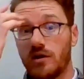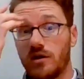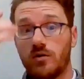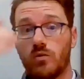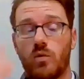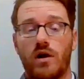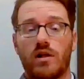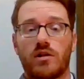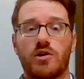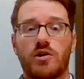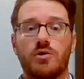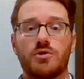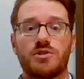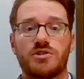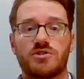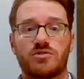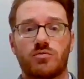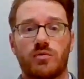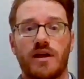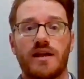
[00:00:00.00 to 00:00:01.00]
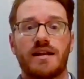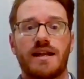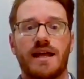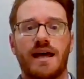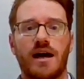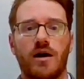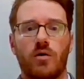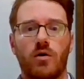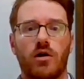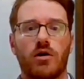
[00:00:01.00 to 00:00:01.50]
While coaches right
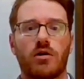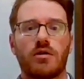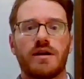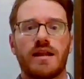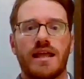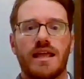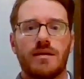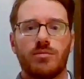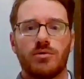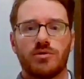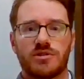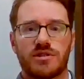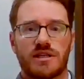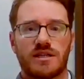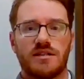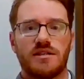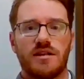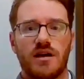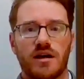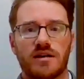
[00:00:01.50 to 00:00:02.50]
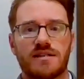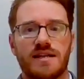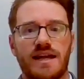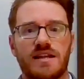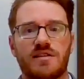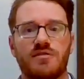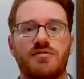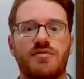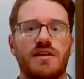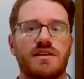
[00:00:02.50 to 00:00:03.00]
now aren't able to conduct
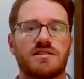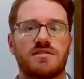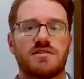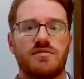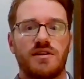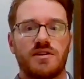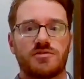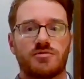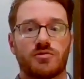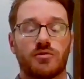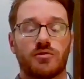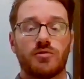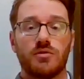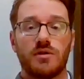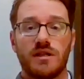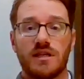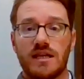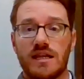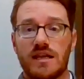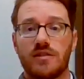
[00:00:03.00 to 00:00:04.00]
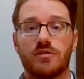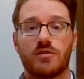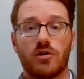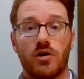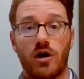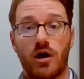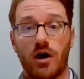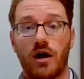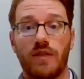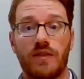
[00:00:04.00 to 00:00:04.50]
any face-to-face recruiting, either
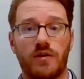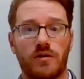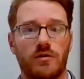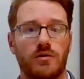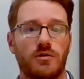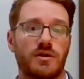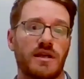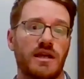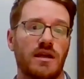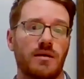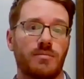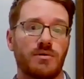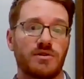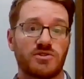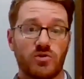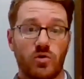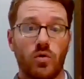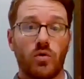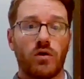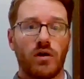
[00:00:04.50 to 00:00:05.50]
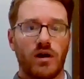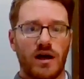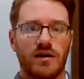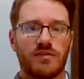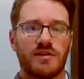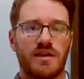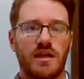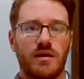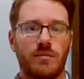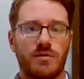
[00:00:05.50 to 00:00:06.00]
on their own campus or off
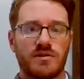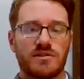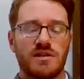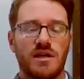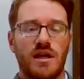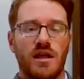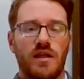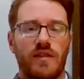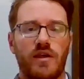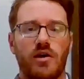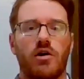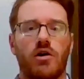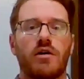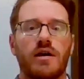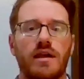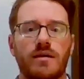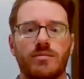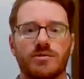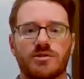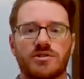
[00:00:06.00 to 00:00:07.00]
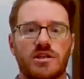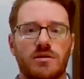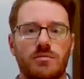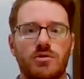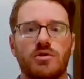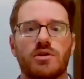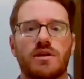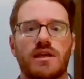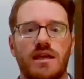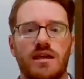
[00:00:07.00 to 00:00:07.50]
campus, they are able to
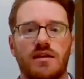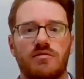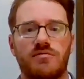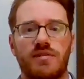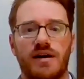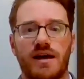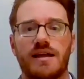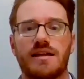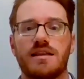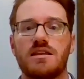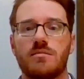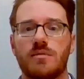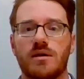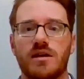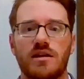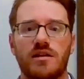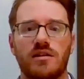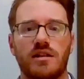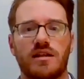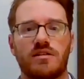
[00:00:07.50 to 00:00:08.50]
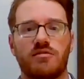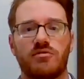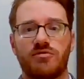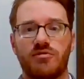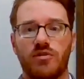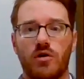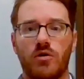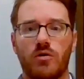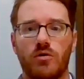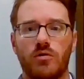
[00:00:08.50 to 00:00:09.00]
communicate via email and
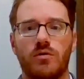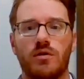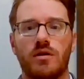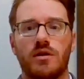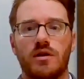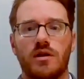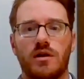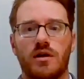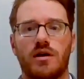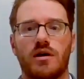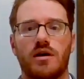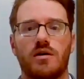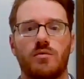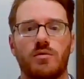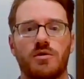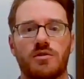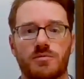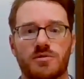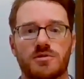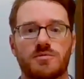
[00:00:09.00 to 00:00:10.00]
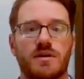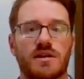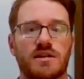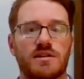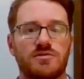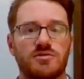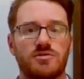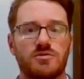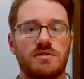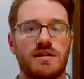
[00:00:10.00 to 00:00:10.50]
phone with prospective
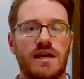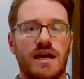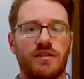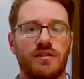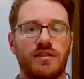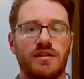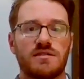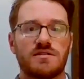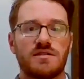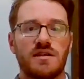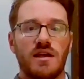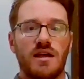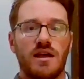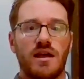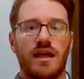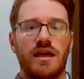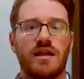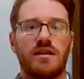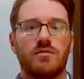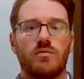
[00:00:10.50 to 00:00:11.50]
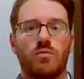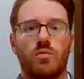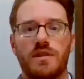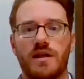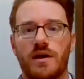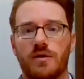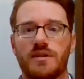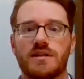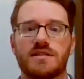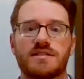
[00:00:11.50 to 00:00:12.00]
student athletes. And
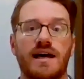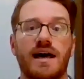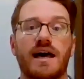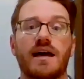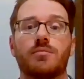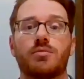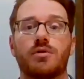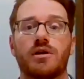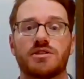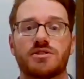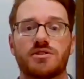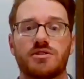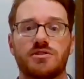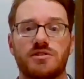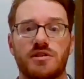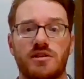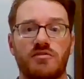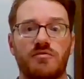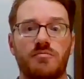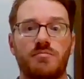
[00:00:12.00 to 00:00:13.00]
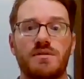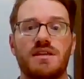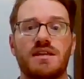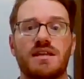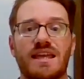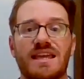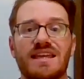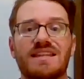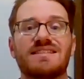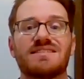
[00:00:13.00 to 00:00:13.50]
without the time pressures of being
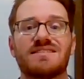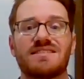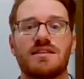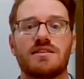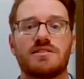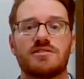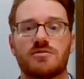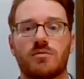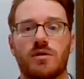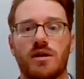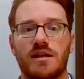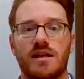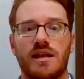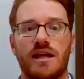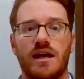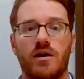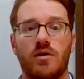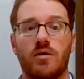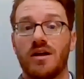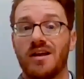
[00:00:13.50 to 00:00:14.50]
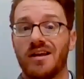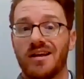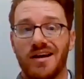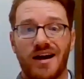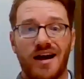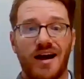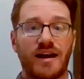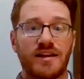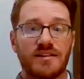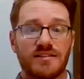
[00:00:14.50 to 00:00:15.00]
in season right now,
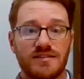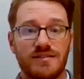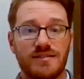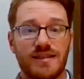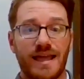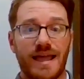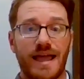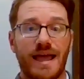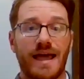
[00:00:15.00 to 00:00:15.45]
honestly, they